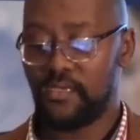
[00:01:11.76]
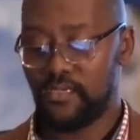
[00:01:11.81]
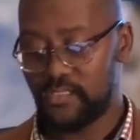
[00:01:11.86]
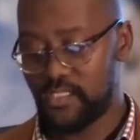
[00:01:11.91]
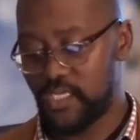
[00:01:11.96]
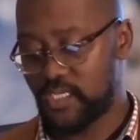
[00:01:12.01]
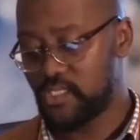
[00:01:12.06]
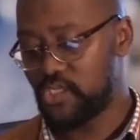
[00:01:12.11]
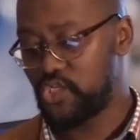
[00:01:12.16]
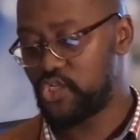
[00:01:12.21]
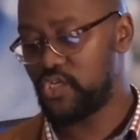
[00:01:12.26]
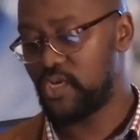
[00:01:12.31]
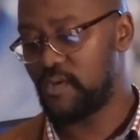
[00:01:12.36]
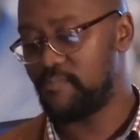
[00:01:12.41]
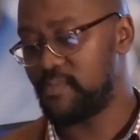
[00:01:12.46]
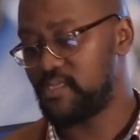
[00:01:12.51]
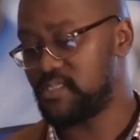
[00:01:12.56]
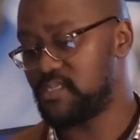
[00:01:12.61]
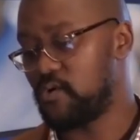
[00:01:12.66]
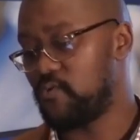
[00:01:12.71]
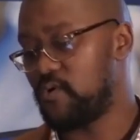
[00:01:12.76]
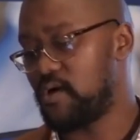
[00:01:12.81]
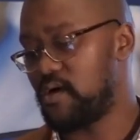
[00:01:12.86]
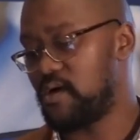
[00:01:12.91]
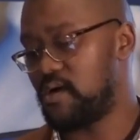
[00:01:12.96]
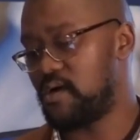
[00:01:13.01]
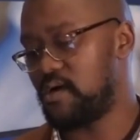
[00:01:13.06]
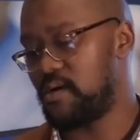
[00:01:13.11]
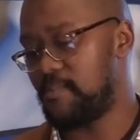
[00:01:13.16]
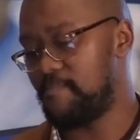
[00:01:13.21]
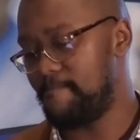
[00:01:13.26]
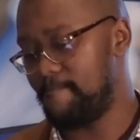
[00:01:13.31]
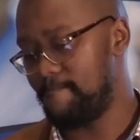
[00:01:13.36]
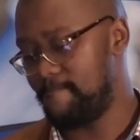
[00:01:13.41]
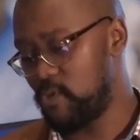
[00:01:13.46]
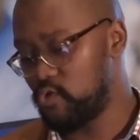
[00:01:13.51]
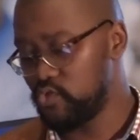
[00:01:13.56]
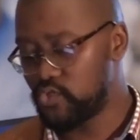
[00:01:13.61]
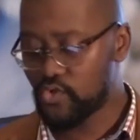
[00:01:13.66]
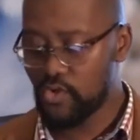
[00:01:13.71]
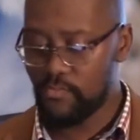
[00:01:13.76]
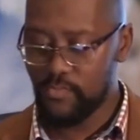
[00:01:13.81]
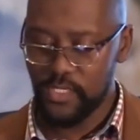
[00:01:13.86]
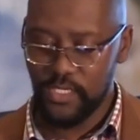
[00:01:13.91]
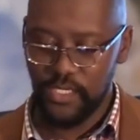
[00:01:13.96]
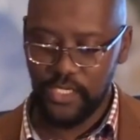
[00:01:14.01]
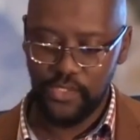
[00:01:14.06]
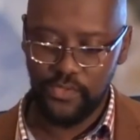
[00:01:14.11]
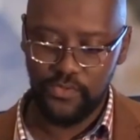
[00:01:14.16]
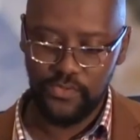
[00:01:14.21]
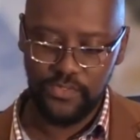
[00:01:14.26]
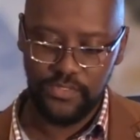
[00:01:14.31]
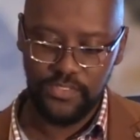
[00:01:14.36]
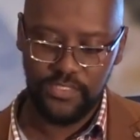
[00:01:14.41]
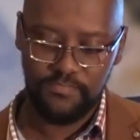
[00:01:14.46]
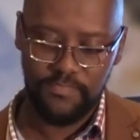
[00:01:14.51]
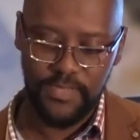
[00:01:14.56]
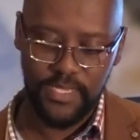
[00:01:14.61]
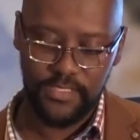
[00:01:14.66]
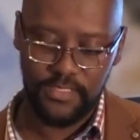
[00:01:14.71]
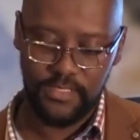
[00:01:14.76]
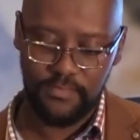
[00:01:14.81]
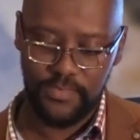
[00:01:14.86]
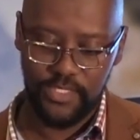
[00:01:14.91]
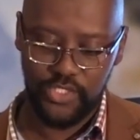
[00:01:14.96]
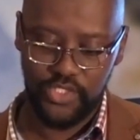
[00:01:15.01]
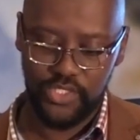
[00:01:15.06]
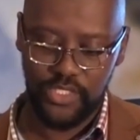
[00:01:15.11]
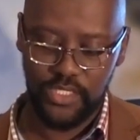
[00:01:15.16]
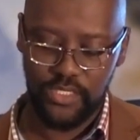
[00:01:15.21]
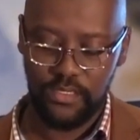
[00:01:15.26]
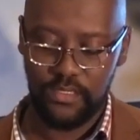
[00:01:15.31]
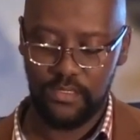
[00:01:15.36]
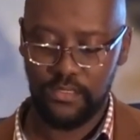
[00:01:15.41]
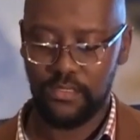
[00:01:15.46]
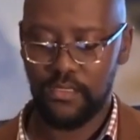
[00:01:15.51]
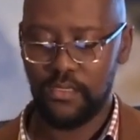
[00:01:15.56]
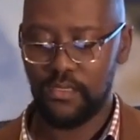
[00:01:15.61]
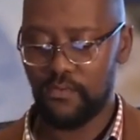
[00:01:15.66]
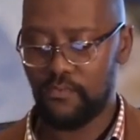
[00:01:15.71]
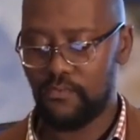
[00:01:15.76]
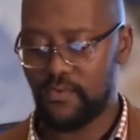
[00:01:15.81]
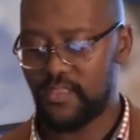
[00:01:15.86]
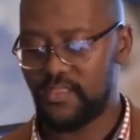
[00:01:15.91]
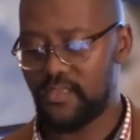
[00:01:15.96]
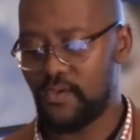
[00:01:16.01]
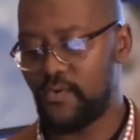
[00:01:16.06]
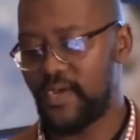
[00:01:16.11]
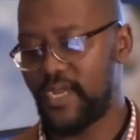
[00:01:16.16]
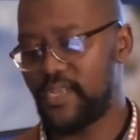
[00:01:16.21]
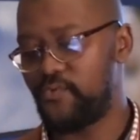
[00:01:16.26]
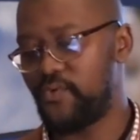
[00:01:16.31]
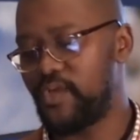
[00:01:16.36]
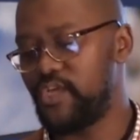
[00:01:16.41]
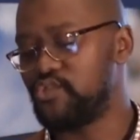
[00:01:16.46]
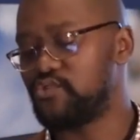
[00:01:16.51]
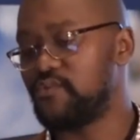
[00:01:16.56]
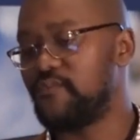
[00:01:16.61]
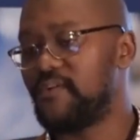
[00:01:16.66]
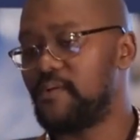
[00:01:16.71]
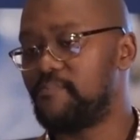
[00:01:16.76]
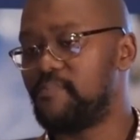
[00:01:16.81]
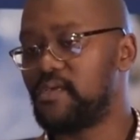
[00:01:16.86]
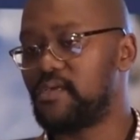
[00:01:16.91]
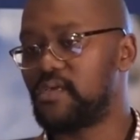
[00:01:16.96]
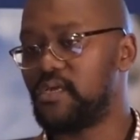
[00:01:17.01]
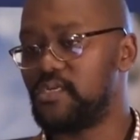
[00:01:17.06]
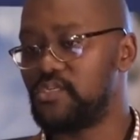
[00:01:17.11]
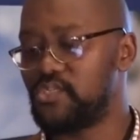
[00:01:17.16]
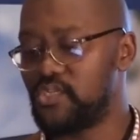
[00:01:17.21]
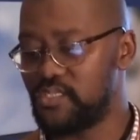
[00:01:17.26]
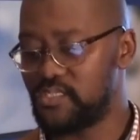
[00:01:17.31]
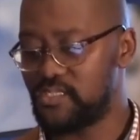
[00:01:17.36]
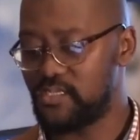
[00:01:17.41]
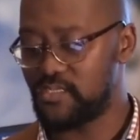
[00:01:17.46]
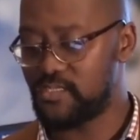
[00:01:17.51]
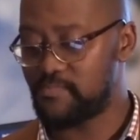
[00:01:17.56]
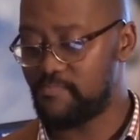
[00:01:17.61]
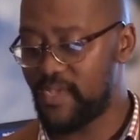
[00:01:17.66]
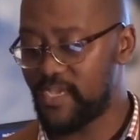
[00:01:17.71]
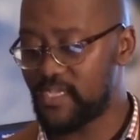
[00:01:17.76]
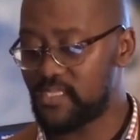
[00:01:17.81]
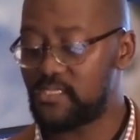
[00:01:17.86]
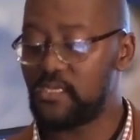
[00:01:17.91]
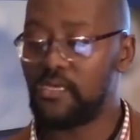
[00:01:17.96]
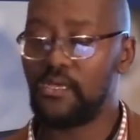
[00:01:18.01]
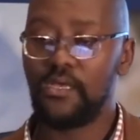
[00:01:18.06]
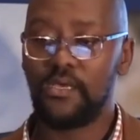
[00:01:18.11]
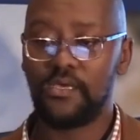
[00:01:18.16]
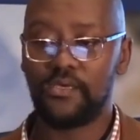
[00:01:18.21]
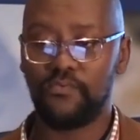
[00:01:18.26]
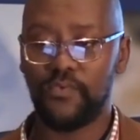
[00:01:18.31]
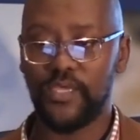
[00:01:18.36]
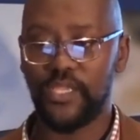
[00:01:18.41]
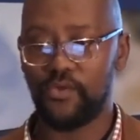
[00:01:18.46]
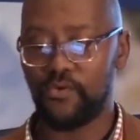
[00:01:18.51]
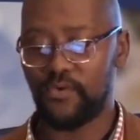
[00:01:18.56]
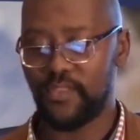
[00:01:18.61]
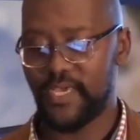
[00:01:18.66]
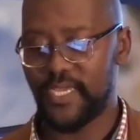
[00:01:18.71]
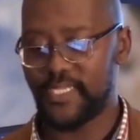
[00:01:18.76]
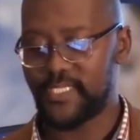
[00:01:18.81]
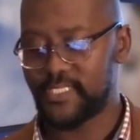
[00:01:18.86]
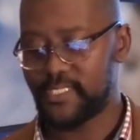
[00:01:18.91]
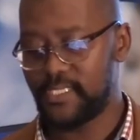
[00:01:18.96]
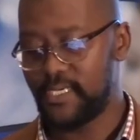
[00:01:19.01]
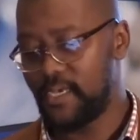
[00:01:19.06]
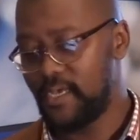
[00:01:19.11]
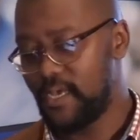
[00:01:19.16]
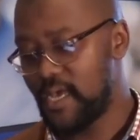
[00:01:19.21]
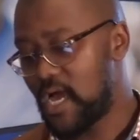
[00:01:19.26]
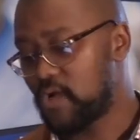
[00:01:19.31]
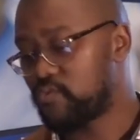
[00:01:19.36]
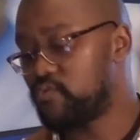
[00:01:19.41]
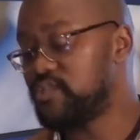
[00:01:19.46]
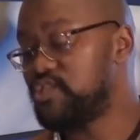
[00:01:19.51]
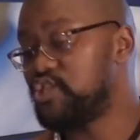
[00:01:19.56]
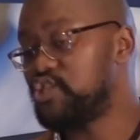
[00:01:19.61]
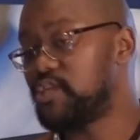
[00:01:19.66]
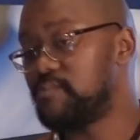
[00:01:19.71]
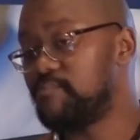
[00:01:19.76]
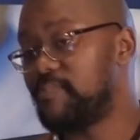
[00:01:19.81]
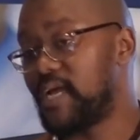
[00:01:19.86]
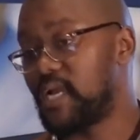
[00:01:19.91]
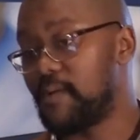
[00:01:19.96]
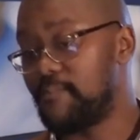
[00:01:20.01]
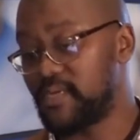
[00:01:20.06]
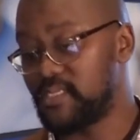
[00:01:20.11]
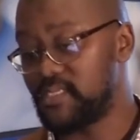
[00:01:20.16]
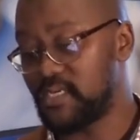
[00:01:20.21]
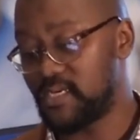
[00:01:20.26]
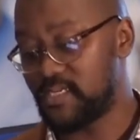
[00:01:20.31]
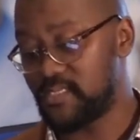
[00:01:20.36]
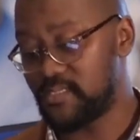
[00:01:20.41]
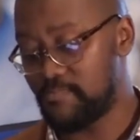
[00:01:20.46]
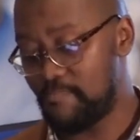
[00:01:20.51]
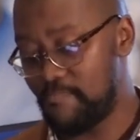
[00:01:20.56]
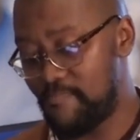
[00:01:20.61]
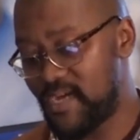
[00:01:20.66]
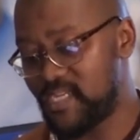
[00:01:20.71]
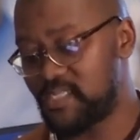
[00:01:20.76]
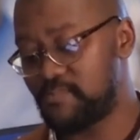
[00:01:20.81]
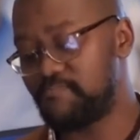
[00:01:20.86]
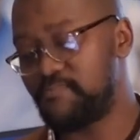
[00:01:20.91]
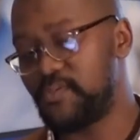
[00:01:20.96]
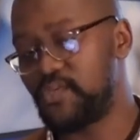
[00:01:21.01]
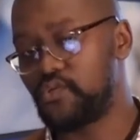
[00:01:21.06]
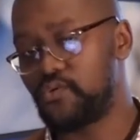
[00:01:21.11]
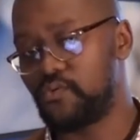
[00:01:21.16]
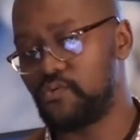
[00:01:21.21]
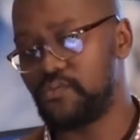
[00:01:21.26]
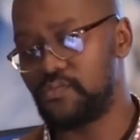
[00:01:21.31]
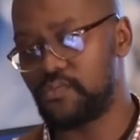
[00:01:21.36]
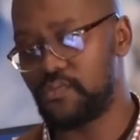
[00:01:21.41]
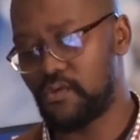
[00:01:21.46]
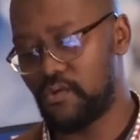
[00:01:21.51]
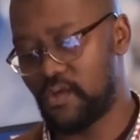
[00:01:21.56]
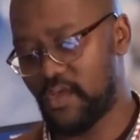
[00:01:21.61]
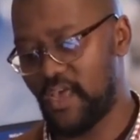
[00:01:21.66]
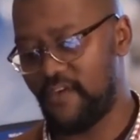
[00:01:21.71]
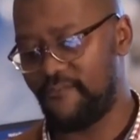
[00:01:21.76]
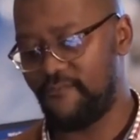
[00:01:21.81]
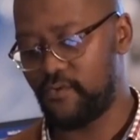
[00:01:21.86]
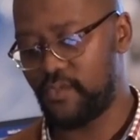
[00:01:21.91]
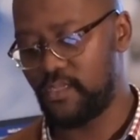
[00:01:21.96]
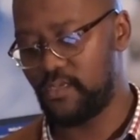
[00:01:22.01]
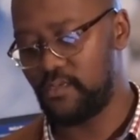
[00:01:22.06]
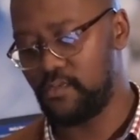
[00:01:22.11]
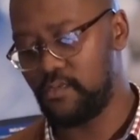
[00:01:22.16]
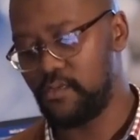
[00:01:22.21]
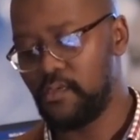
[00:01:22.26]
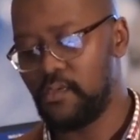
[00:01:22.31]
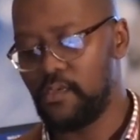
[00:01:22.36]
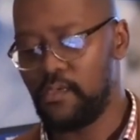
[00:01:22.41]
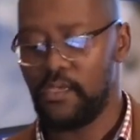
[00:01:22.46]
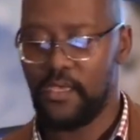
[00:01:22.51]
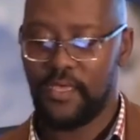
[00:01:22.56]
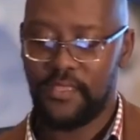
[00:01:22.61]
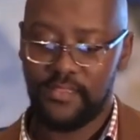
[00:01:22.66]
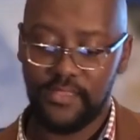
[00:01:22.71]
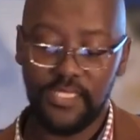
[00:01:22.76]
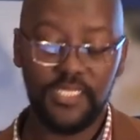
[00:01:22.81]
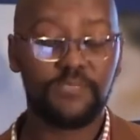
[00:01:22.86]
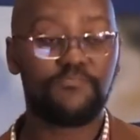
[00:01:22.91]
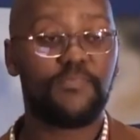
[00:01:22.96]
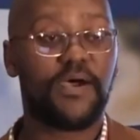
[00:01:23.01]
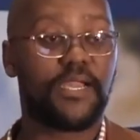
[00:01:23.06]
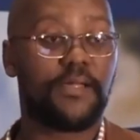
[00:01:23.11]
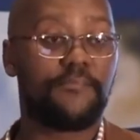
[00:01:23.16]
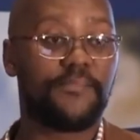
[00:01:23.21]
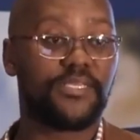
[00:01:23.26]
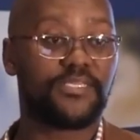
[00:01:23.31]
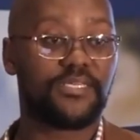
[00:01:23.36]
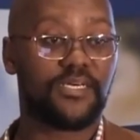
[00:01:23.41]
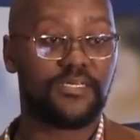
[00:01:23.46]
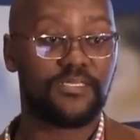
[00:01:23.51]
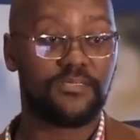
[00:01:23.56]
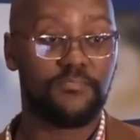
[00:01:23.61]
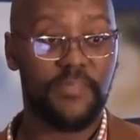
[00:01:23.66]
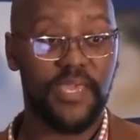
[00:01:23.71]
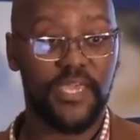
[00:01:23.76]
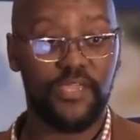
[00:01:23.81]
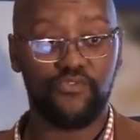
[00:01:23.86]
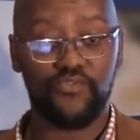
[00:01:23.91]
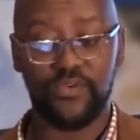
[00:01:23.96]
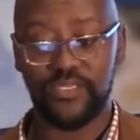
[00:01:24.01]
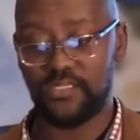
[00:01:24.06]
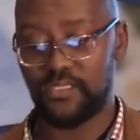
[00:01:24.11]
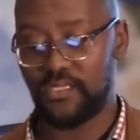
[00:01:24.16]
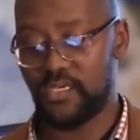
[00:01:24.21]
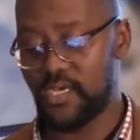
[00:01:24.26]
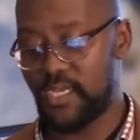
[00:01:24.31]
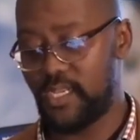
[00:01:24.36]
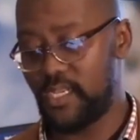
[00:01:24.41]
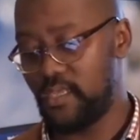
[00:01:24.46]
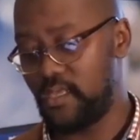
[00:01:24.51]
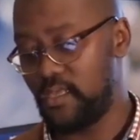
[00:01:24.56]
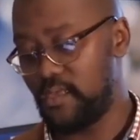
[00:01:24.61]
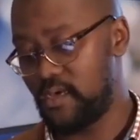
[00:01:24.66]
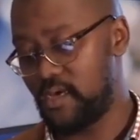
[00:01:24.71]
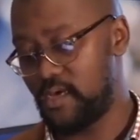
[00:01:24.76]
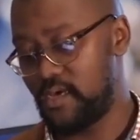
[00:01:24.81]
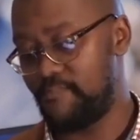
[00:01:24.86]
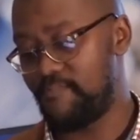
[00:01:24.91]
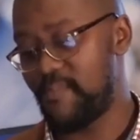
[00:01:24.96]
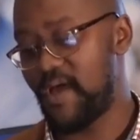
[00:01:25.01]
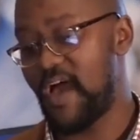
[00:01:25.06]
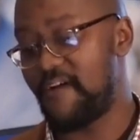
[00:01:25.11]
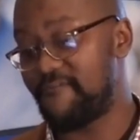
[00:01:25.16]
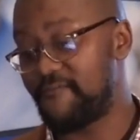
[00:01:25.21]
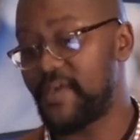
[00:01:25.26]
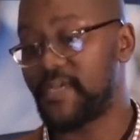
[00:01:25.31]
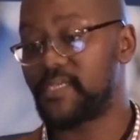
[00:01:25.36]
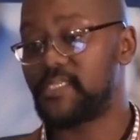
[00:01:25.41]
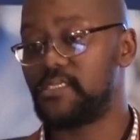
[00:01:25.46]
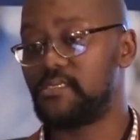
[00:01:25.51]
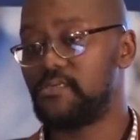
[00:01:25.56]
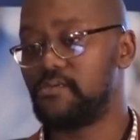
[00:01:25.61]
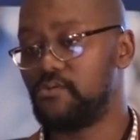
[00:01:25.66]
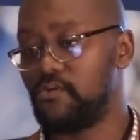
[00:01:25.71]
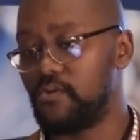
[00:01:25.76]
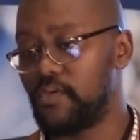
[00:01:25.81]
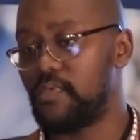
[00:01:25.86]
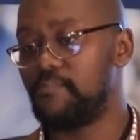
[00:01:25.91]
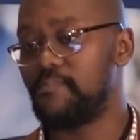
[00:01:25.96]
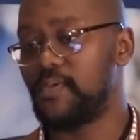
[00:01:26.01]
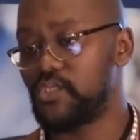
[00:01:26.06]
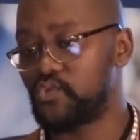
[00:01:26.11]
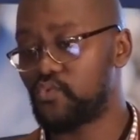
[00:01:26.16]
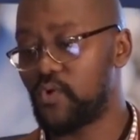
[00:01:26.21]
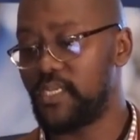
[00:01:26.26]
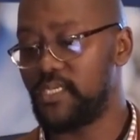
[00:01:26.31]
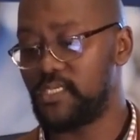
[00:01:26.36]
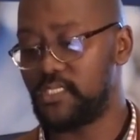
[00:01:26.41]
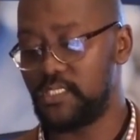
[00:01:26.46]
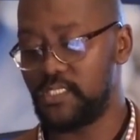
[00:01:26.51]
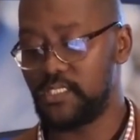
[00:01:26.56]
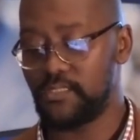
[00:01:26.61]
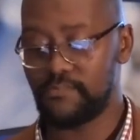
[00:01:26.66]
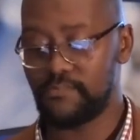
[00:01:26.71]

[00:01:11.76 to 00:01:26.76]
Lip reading: Technetium is our most commonly used SPECT imaging with a wide range of applications in SPECT. We know that acquisition parameters must be chosen carefully. These parameters may drastically affect your image quality.